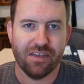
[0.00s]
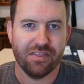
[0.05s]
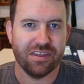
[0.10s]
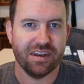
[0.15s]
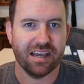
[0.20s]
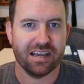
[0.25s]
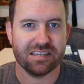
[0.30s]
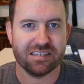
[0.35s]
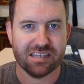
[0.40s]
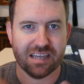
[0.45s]
the
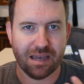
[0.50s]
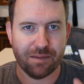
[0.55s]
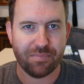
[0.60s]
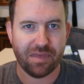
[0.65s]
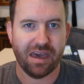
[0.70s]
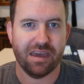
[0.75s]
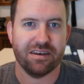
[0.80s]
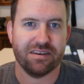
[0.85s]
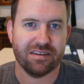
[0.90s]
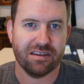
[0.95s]
next time
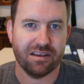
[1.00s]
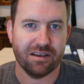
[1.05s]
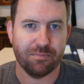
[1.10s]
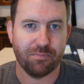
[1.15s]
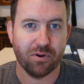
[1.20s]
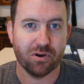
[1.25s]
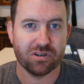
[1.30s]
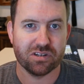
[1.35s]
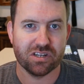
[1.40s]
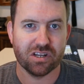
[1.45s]
that uh,
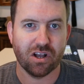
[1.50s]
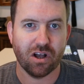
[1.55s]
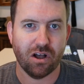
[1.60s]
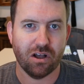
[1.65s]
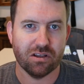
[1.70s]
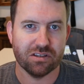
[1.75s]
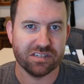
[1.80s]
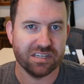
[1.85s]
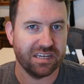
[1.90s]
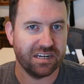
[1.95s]
person
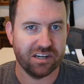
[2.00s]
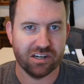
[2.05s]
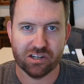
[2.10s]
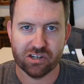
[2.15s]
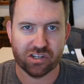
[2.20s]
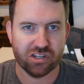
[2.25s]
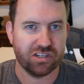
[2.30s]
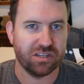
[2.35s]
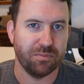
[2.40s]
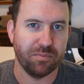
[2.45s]
calls in,
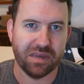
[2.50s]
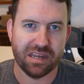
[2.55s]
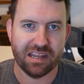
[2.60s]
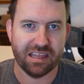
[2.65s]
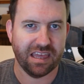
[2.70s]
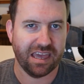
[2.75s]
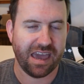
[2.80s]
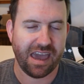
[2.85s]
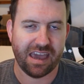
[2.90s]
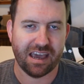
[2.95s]
it'll just
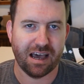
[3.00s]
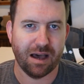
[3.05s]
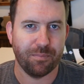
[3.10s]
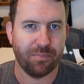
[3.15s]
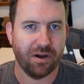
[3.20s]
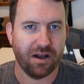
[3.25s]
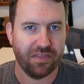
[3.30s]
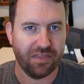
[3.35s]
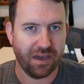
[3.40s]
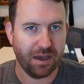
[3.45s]
immediately hang
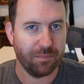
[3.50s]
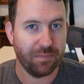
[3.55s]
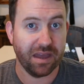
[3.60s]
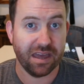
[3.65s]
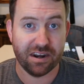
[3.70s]
up on them,